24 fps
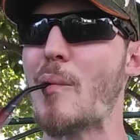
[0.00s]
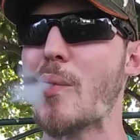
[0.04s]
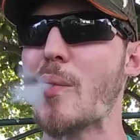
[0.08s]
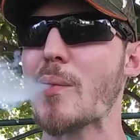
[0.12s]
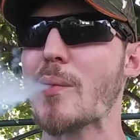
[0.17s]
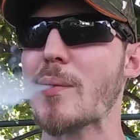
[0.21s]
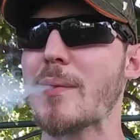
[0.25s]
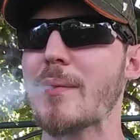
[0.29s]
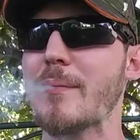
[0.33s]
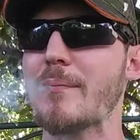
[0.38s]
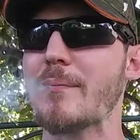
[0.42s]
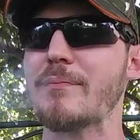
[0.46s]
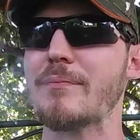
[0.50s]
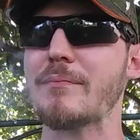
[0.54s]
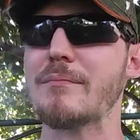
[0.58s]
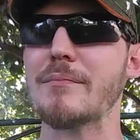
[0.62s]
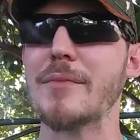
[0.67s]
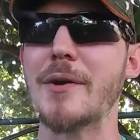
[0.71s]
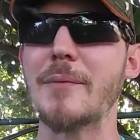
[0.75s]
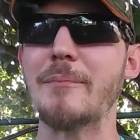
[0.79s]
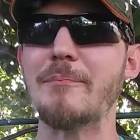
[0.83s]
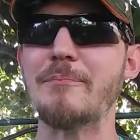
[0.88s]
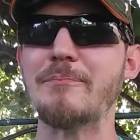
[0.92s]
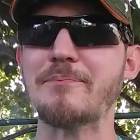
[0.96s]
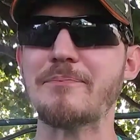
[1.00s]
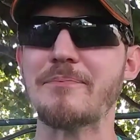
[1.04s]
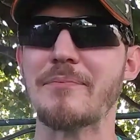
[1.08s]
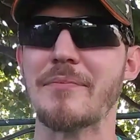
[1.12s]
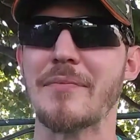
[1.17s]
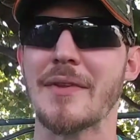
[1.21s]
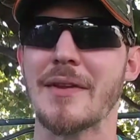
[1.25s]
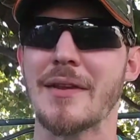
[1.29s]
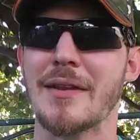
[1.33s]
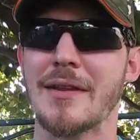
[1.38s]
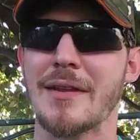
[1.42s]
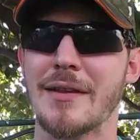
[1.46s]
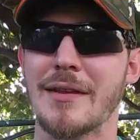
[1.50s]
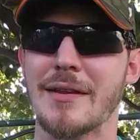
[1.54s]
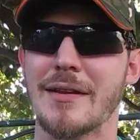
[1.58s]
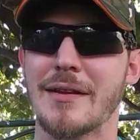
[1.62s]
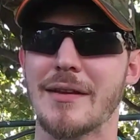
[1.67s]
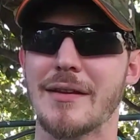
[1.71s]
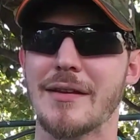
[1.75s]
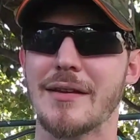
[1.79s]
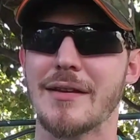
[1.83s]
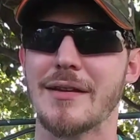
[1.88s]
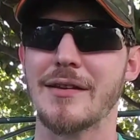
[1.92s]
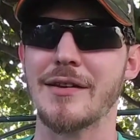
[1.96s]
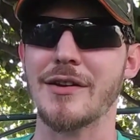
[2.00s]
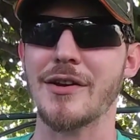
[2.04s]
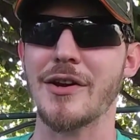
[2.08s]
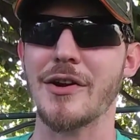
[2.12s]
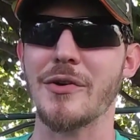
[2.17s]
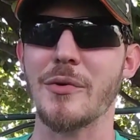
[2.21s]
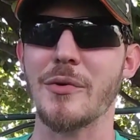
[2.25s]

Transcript: But, you know, it won't take you